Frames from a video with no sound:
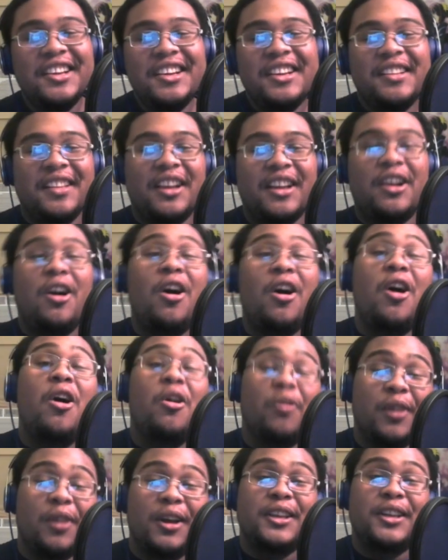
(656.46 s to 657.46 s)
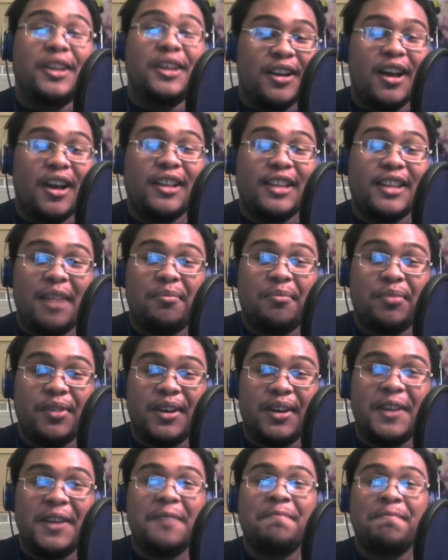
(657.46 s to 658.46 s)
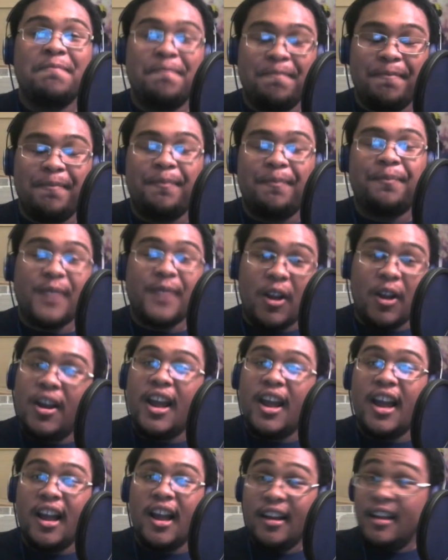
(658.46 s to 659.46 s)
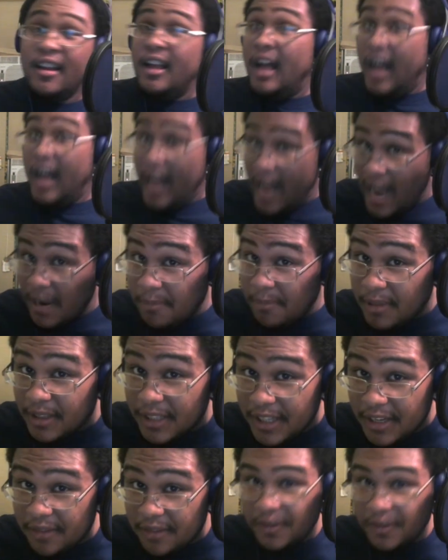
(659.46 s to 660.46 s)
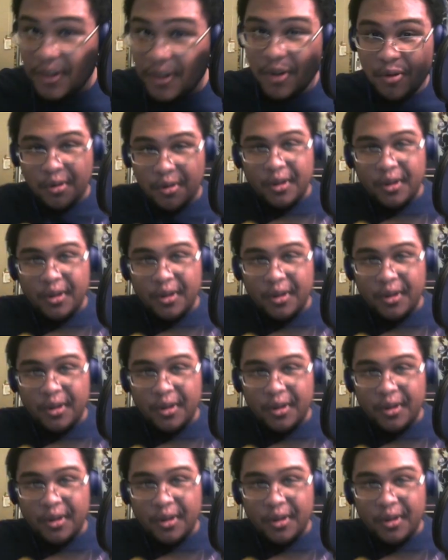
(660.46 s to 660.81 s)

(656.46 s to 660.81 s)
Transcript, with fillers: Like, oh, really? You're not that pretty? Oh, yeah. I believe you.